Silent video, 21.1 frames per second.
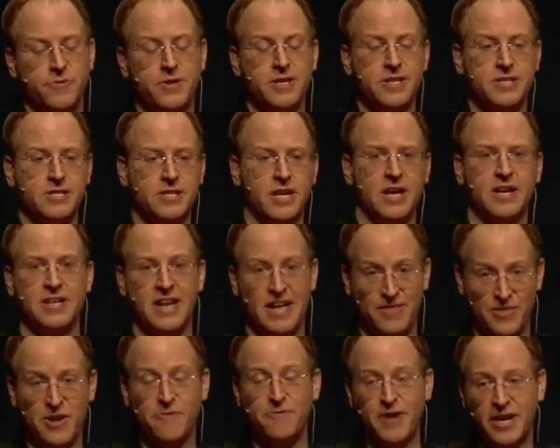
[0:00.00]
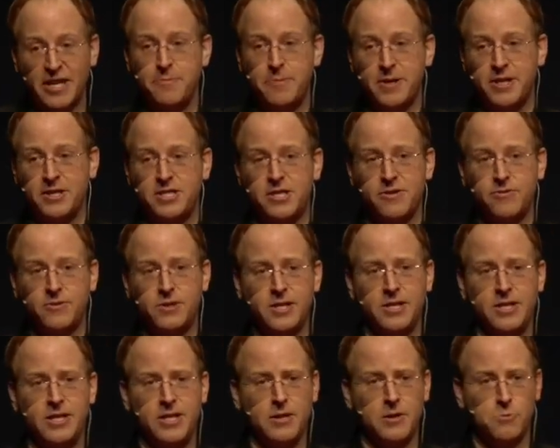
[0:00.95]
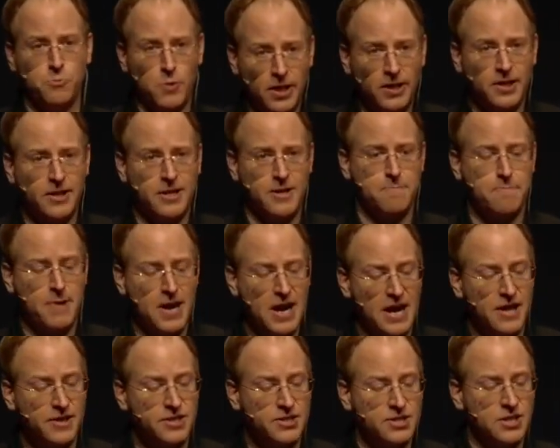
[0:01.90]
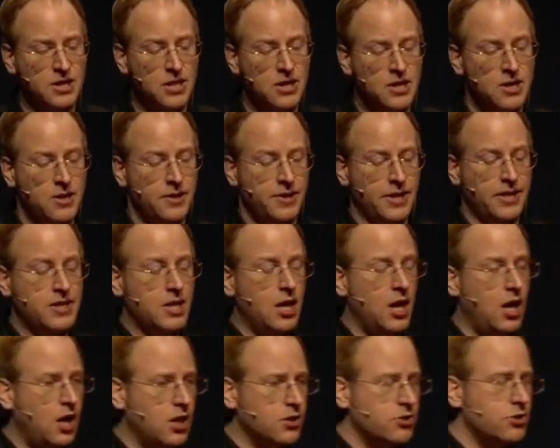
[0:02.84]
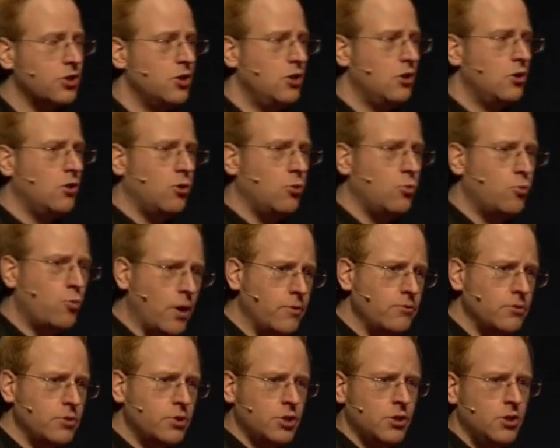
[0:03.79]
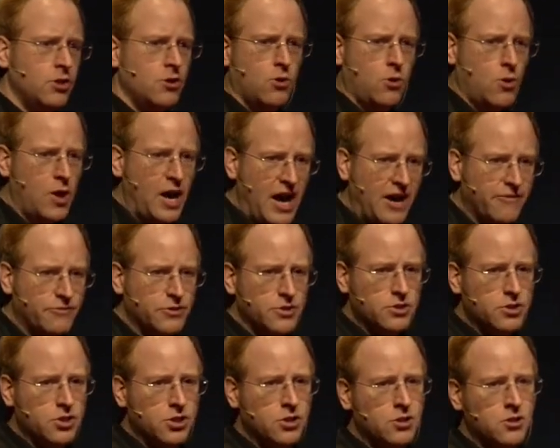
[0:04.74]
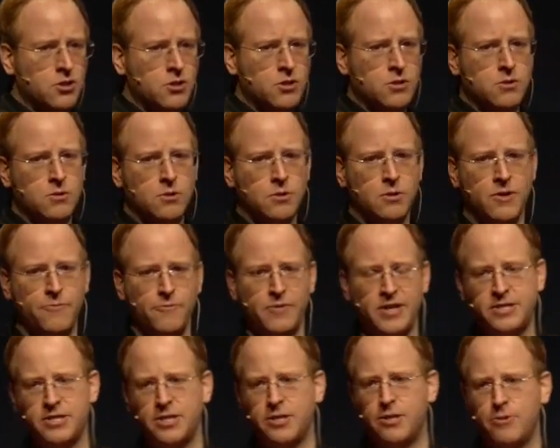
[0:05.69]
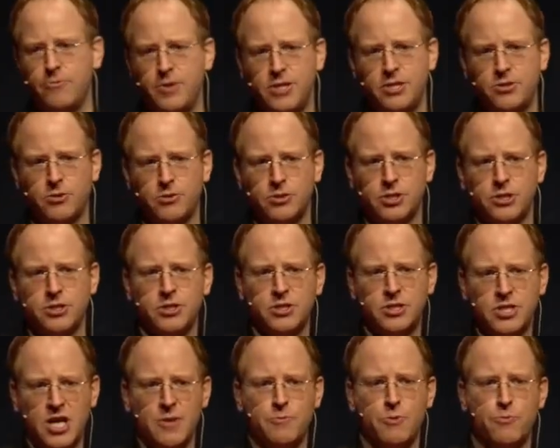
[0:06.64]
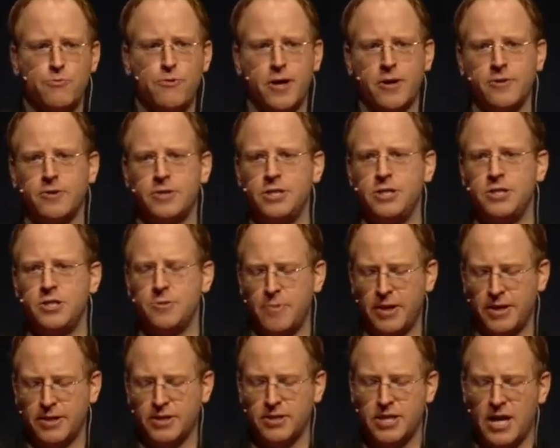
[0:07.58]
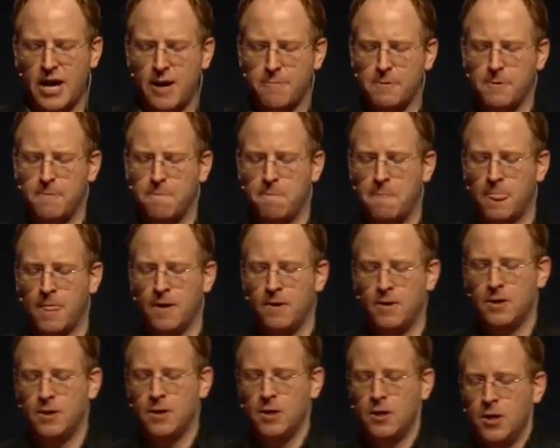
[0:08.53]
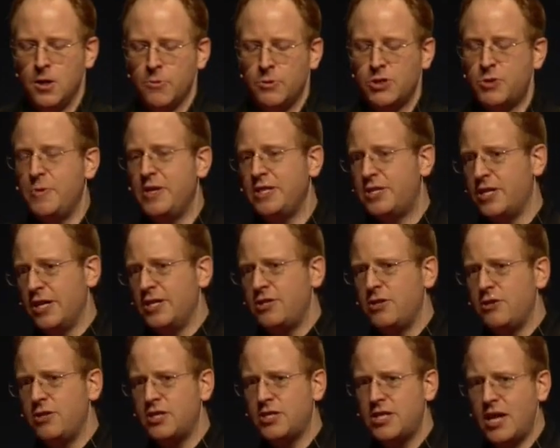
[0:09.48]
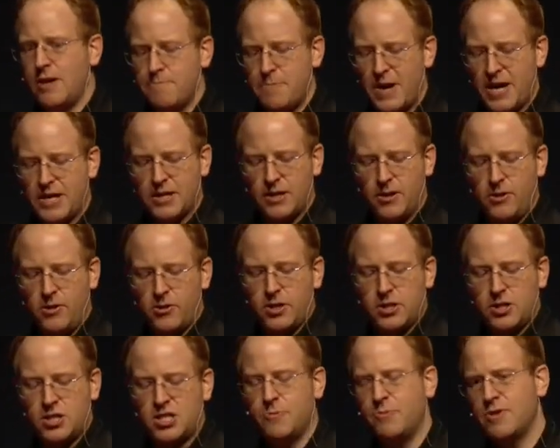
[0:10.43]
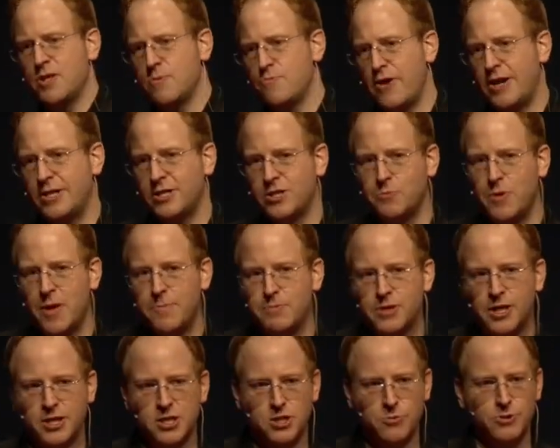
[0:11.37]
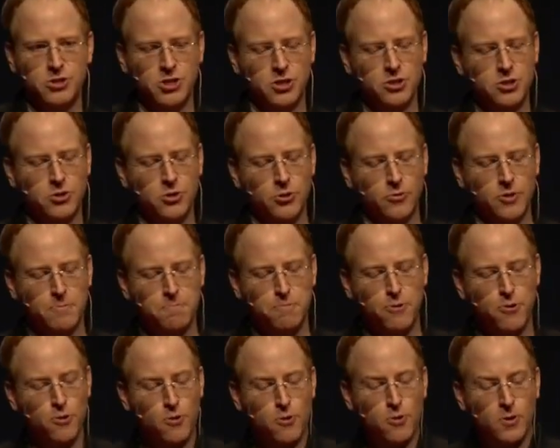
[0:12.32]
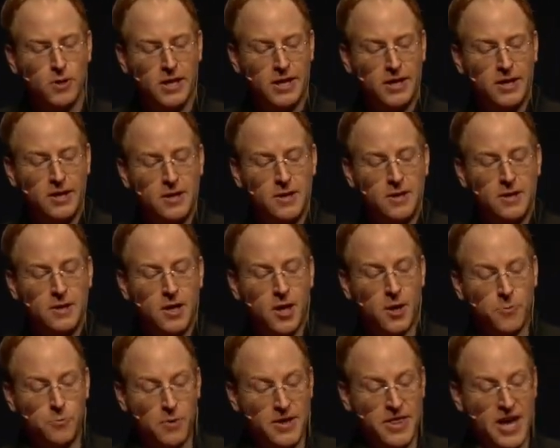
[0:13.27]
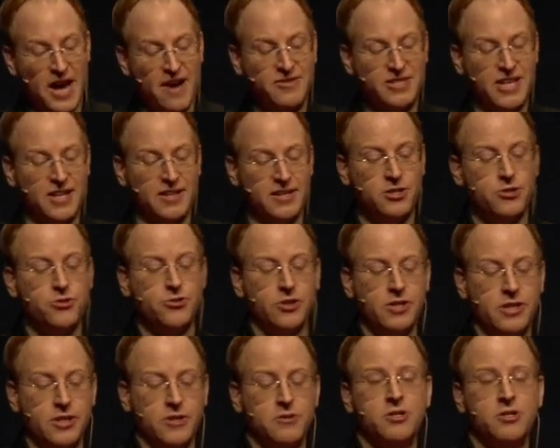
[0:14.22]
this and the availability of clearly well-lit paths, they can't or won't or haven't invested the resources and time and priority to make this happen. Which means that as you step back and look at some of the brands and websites which are scoring poorly and where they're evidently struggling, you